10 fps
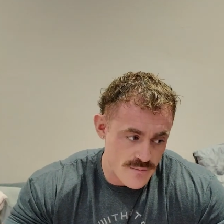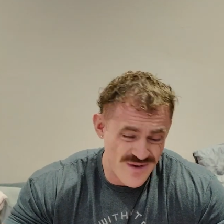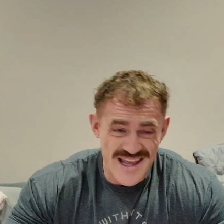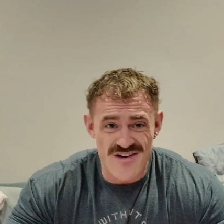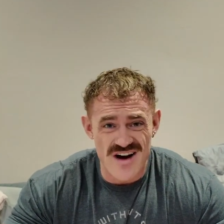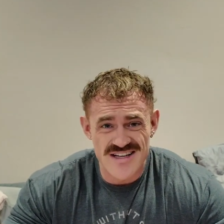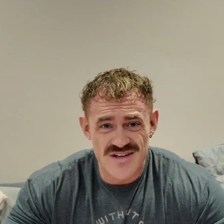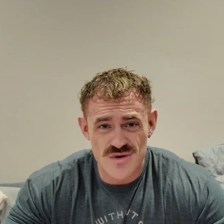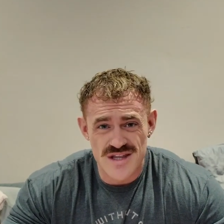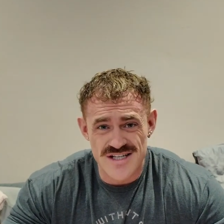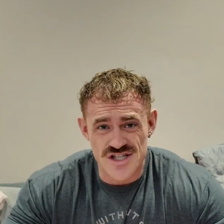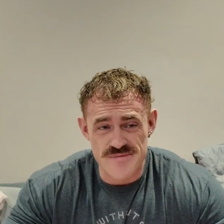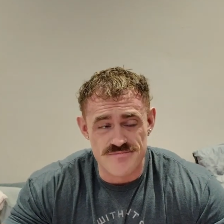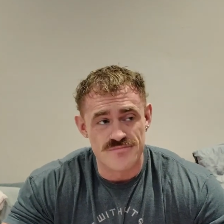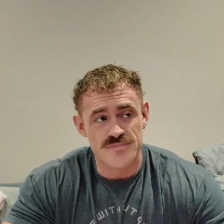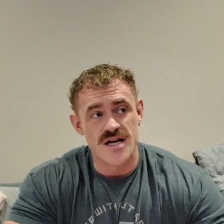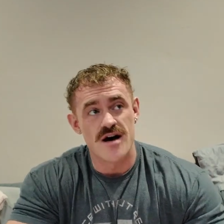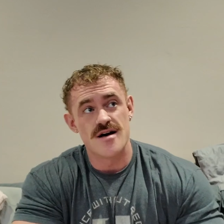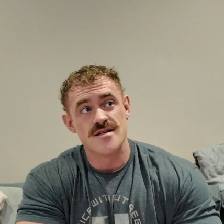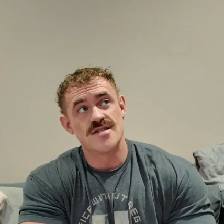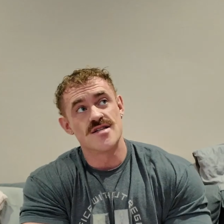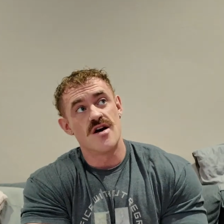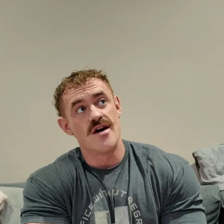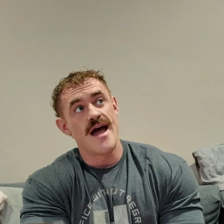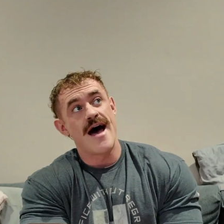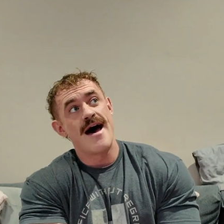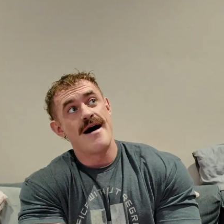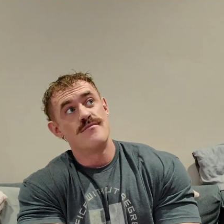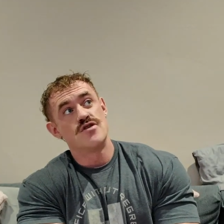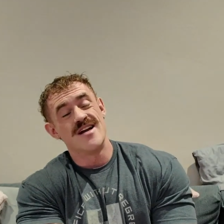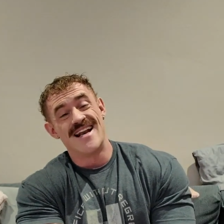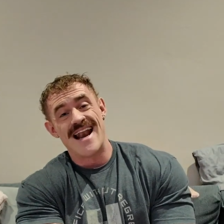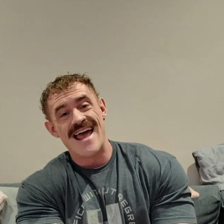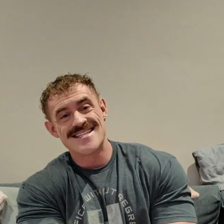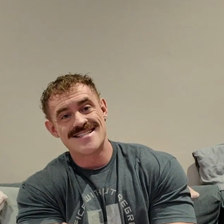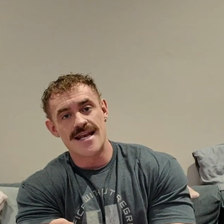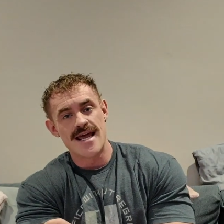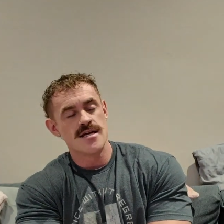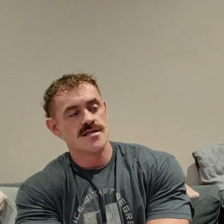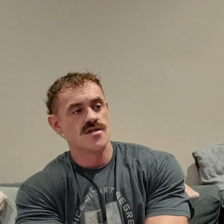we'll get ready to go to the gym because I am training legs today.